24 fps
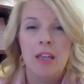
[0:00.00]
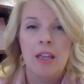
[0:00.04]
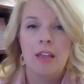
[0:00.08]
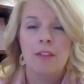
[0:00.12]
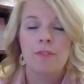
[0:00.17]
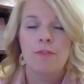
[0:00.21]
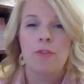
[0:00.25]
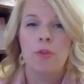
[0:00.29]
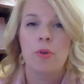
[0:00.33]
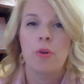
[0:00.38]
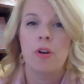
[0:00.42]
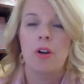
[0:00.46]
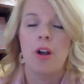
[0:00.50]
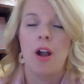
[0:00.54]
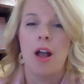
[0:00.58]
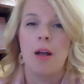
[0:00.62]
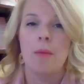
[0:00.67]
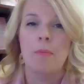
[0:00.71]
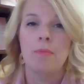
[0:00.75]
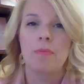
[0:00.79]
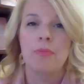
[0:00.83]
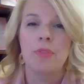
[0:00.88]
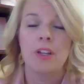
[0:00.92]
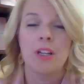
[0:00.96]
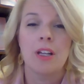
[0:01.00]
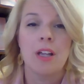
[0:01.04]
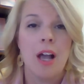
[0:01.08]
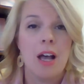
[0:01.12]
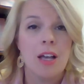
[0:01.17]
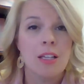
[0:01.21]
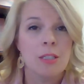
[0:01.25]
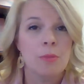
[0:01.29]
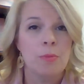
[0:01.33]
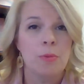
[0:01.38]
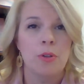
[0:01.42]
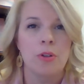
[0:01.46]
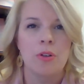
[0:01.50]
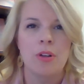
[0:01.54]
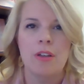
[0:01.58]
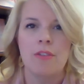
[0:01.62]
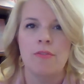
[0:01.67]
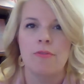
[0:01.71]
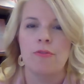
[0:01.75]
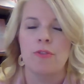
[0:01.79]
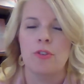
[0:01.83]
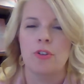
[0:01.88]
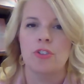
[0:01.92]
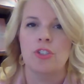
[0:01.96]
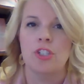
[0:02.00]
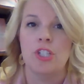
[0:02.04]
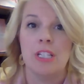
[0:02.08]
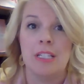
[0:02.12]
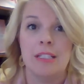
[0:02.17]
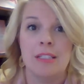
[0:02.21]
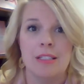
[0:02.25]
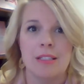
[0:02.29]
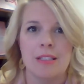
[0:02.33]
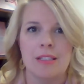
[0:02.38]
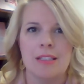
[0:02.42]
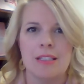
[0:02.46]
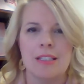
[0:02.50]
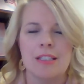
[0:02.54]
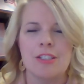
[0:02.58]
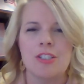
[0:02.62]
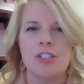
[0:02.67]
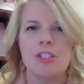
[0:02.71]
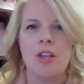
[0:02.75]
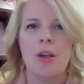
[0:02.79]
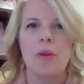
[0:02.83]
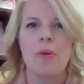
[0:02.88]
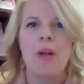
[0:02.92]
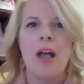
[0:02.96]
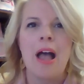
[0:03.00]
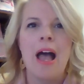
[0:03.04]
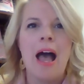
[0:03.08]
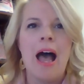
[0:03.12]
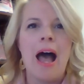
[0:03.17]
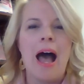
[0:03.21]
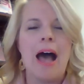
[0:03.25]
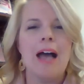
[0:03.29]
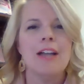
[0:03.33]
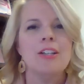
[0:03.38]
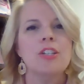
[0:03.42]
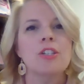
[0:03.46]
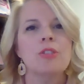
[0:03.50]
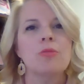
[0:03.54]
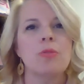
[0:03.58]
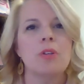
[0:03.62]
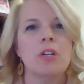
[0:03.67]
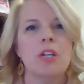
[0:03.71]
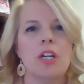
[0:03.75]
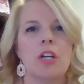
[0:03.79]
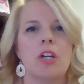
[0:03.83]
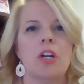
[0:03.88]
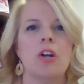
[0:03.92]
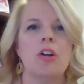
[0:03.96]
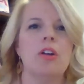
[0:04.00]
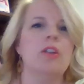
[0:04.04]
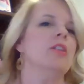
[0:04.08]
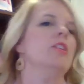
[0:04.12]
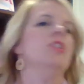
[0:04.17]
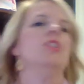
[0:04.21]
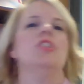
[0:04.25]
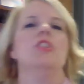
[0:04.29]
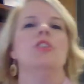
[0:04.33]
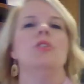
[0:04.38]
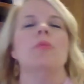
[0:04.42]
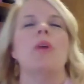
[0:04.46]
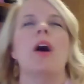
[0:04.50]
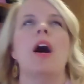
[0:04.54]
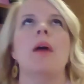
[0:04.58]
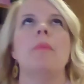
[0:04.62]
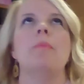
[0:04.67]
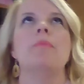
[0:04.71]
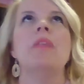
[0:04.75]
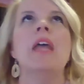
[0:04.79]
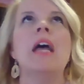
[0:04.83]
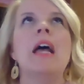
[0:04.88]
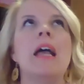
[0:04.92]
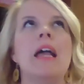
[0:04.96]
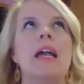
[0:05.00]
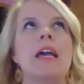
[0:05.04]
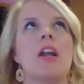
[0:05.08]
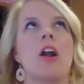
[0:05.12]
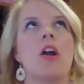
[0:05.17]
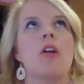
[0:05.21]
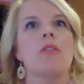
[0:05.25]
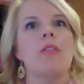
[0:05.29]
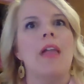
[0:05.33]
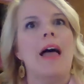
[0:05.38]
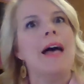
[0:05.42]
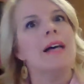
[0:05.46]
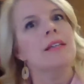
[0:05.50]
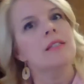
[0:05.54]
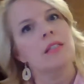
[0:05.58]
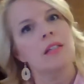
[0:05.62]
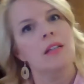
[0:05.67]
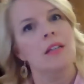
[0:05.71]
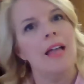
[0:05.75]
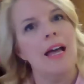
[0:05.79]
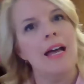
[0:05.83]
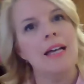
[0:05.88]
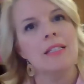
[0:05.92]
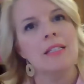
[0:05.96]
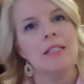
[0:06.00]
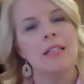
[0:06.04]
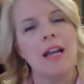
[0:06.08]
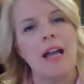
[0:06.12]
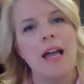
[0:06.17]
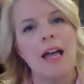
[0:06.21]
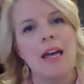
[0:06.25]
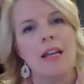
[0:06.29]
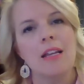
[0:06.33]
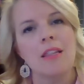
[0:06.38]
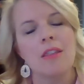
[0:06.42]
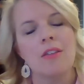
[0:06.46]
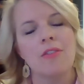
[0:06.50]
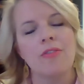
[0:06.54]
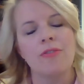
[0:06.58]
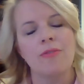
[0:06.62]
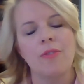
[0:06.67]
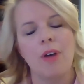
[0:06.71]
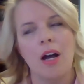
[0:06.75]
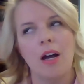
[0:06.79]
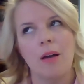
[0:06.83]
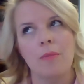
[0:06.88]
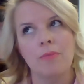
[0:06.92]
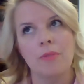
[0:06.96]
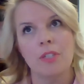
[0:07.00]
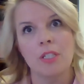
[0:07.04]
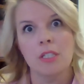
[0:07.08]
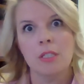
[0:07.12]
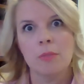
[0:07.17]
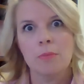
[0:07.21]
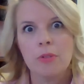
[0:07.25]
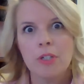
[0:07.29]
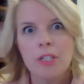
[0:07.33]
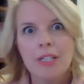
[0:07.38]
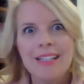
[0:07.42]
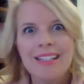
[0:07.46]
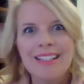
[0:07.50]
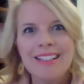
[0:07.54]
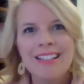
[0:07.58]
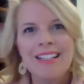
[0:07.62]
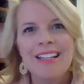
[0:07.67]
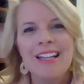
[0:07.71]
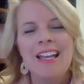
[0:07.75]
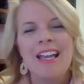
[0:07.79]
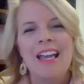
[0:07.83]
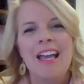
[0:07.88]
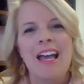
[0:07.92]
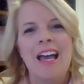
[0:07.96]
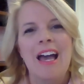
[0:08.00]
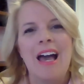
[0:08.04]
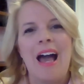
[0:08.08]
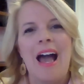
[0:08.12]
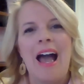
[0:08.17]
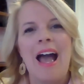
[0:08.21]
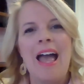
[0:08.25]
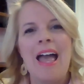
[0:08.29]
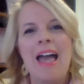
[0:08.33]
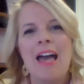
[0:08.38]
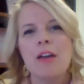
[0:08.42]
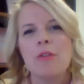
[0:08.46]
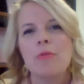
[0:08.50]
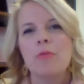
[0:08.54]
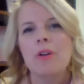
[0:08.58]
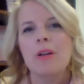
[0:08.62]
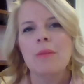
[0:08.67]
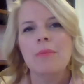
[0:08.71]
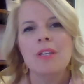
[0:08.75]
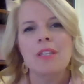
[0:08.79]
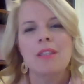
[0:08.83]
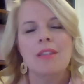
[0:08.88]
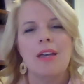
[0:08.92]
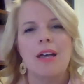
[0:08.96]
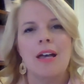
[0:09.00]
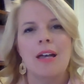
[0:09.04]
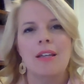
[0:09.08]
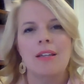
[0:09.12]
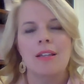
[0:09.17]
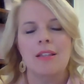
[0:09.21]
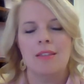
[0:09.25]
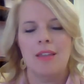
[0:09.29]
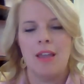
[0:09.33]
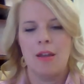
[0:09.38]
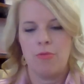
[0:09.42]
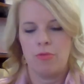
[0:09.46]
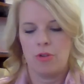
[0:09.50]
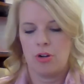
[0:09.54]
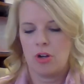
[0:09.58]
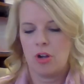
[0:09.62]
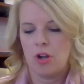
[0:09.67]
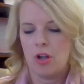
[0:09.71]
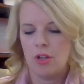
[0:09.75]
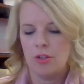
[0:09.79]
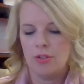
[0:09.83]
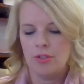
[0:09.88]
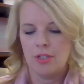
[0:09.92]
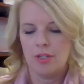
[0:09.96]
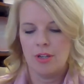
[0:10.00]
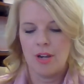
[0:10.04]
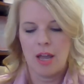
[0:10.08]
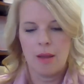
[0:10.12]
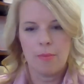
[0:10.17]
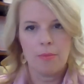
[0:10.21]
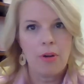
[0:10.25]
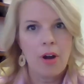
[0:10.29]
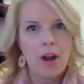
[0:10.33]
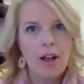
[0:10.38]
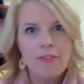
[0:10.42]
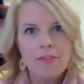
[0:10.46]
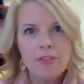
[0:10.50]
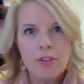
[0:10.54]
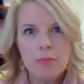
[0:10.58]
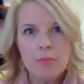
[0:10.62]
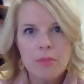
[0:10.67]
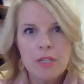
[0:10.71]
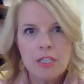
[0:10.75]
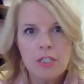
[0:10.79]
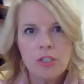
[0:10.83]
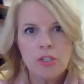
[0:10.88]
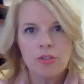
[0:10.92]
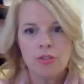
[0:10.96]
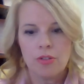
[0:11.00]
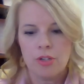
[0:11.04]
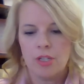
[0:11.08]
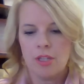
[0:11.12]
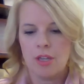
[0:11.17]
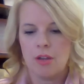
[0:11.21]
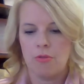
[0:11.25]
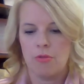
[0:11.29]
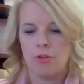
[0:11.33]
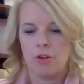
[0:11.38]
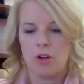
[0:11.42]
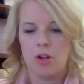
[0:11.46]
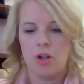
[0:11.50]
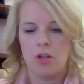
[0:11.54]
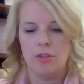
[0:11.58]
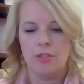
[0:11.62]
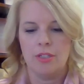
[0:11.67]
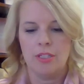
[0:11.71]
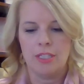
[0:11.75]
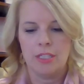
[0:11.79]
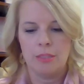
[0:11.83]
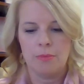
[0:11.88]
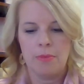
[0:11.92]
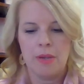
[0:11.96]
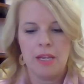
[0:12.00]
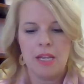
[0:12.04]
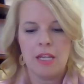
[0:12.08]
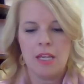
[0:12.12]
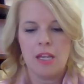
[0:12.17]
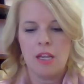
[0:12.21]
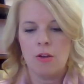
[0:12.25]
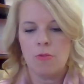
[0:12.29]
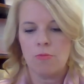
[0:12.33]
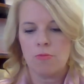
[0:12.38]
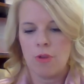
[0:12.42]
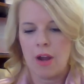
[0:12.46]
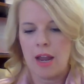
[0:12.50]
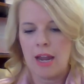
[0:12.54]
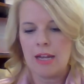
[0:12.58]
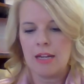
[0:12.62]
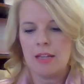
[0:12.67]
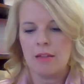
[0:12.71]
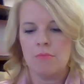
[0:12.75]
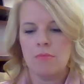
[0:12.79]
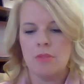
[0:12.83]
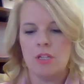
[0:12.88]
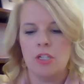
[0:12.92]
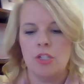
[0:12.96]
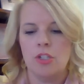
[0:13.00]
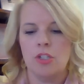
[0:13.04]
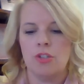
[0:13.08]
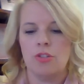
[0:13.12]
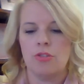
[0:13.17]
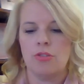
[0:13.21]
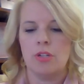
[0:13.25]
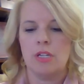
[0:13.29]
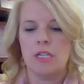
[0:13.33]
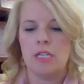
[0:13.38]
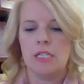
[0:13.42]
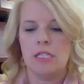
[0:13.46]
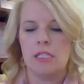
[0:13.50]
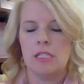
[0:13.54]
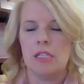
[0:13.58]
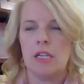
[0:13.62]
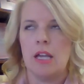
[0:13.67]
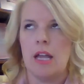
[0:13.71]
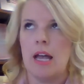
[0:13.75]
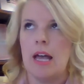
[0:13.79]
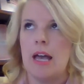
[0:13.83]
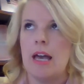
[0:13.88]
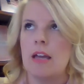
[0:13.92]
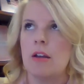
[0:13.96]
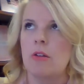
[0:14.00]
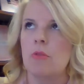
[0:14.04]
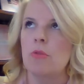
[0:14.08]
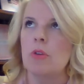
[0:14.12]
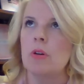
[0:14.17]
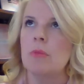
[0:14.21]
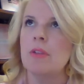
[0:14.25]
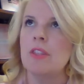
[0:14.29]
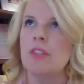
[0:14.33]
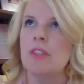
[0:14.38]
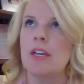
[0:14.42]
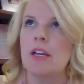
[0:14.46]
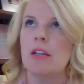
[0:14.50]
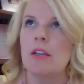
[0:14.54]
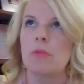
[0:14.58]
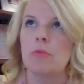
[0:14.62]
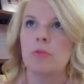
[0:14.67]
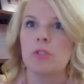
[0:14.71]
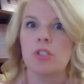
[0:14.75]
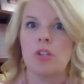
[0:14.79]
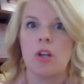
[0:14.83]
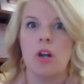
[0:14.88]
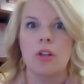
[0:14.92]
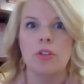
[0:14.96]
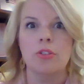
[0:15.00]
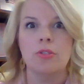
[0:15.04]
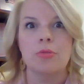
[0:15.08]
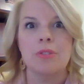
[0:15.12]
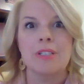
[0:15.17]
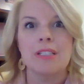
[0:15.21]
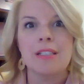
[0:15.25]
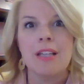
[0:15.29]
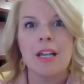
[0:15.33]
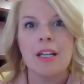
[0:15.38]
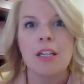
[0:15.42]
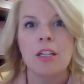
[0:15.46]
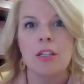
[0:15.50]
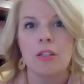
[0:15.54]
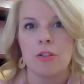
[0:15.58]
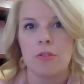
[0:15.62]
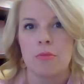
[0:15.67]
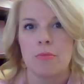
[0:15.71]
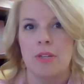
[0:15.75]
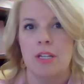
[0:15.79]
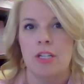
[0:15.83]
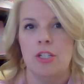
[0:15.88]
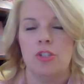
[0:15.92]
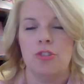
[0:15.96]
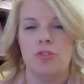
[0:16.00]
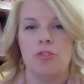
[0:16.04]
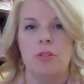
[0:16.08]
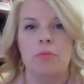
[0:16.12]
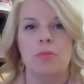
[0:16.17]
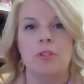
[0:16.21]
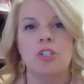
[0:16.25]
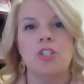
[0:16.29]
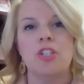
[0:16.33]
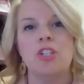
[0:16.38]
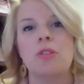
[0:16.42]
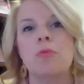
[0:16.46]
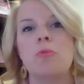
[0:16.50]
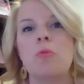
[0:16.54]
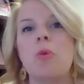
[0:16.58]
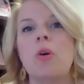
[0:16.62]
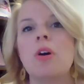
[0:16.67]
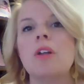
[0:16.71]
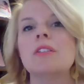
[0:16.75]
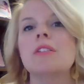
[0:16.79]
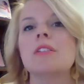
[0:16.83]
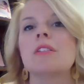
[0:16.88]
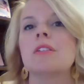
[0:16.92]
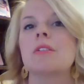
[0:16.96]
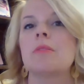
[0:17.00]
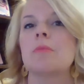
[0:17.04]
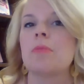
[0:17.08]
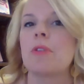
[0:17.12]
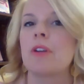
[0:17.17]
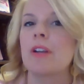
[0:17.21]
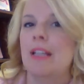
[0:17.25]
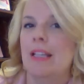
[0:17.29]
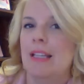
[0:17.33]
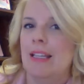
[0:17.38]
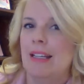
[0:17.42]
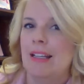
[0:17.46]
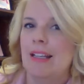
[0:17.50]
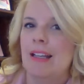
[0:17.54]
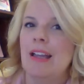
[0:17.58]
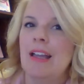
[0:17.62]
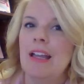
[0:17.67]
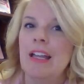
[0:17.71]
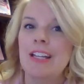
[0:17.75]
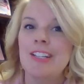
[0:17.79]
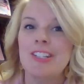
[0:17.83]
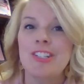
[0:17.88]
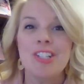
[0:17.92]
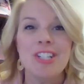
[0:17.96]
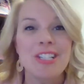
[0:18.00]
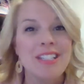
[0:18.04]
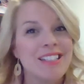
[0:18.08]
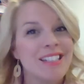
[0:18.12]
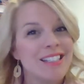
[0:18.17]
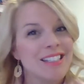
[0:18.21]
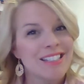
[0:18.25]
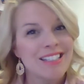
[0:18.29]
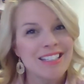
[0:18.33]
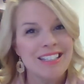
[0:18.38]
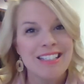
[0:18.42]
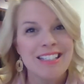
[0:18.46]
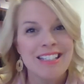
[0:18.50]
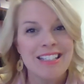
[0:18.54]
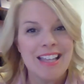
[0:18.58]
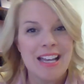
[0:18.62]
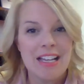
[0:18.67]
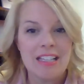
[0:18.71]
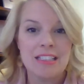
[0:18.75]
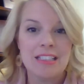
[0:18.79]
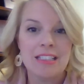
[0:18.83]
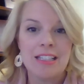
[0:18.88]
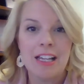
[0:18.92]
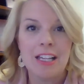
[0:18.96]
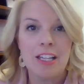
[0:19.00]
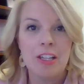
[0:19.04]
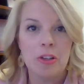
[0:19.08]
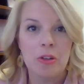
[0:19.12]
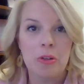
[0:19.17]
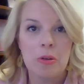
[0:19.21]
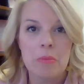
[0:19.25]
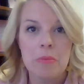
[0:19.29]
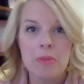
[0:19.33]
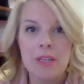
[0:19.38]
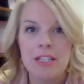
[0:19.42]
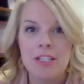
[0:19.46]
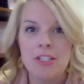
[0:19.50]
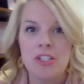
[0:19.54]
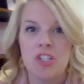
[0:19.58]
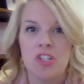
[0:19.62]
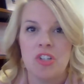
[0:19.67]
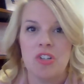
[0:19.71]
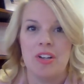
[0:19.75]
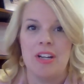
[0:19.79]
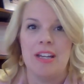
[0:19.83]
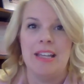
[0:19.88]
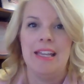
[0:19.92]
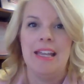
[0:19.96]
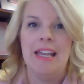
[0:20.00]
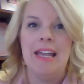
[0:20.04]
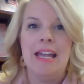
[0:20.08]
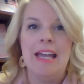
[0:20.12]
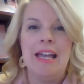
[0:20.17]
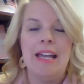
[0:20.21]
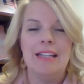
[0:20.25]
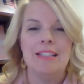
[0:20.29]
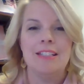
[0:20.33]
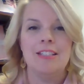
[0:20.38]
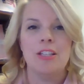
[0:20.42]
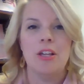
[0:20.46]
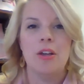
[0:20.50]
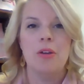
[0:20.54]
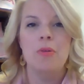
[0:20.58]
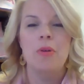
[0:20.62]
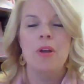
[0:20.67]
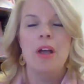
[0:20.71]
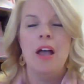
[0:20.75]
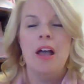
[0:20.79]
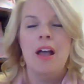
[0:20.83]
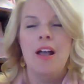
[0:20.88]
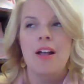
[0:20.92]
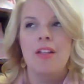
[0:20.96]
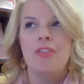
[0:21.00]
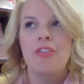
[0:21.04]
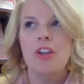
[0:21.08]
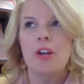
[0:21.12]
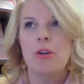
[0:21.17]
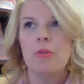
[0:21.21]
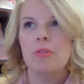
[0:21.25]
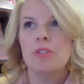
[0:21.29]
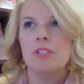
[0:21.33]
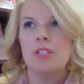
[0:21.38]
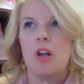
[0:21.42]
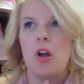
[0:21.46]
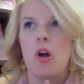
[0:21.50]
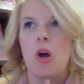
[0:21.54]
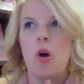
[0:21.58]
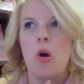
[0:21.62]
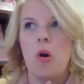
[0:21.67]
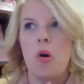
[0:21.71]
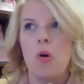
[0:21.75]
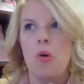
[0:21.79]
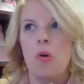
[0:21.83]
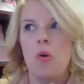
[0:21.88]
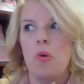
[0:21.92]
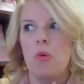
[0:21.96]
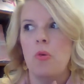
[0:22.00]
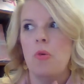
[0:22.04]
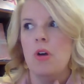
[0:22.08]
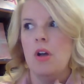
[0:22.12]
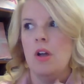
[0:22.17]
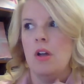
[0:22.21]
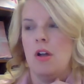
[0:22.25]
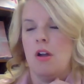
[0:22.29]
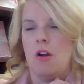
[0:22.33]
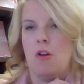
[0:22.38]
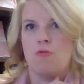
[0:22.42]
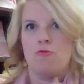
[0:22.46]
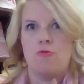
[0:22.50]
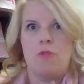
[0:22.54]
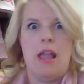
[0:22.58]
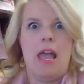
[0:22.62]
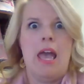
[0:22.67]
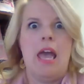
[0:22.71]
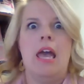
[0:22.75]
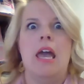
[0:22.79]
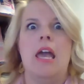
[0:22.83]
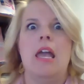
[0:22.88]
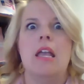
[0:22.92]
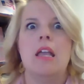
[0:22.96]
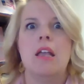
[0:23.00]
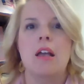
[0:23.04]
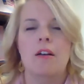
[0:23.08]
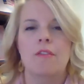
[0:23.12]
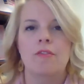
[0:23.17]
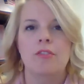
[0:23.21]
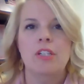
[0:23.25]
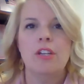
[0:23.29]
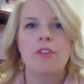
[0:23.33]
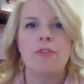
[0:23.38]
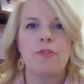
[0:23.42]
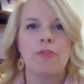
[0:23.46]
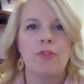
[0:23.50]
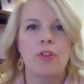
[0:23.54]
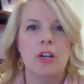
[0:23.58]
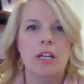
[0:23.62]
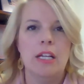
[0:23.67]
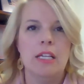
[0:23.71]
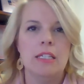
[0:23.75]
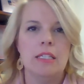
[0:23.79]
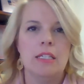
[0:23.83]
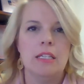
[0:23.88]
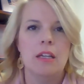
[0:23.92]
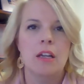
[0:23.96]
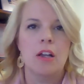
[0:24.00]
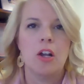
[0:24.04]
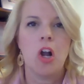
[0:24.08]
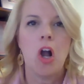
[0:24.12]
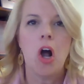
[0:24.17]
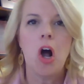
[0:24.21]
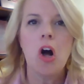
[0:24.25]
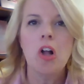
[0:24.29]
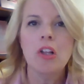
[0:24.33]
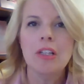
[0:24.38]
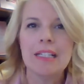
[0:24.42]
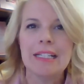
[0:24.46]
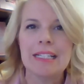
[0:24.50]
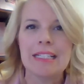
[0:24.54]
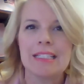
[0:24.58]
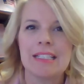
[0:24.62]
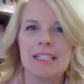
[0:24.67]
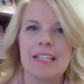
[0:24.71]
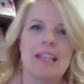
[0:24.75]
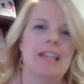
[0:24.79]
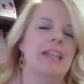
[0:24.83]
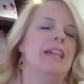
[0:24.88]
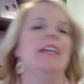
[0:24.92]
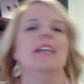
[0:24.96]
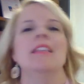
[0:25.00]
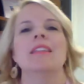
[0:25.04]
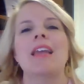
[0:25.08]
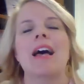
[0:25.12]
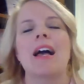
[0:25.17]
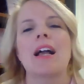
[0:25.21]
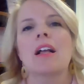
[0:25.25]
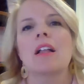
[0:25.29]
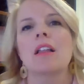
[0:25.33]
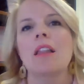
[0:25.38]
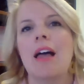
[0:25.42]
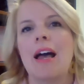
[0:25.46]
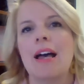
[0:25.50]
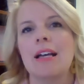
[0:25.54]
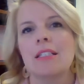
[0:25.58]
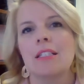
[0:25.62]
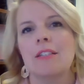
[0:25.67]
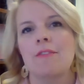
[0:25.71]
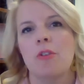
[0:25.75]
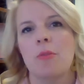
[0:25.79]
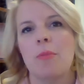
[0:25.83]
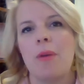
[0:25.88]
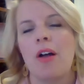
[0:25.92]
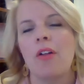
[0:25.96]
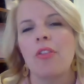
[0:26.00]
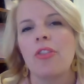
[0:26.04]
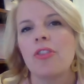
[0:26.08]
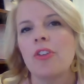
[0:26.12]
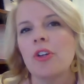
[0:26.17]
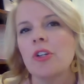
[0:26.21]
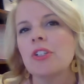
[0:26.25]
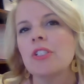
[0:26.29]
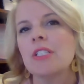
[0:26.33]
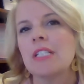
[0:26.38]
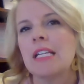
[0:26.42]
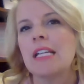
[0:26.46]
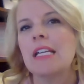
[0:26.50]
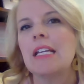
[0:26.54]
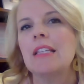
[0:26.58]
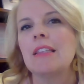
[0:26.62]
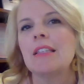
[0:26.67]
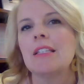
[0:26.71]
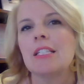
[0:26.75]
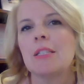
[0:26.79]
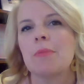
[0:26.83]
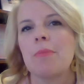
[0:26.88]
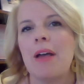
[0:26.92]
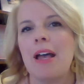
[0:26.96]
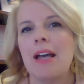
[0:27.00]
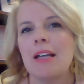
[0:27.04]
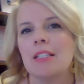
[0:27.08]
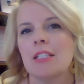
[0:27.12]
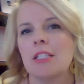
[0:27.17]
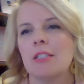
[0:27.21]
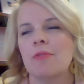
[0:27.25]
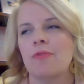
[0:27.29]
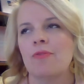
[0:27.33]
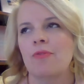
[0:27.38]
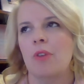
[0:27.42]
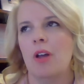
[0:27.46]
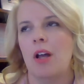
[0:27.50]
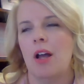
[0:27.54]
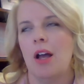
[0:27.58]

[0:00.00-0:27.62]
and for the gospel and for Jesus. And so I just want to encourage you. In our last class that I had in the spring, I had women that they were called to nonprofit ministry. They were called to speaking, writing ministries. I had a woman that was called to a secular ministry, but she wants to bring Jesus into that secular ministry. And so there was a whole array of different callings in that class of about 13 this past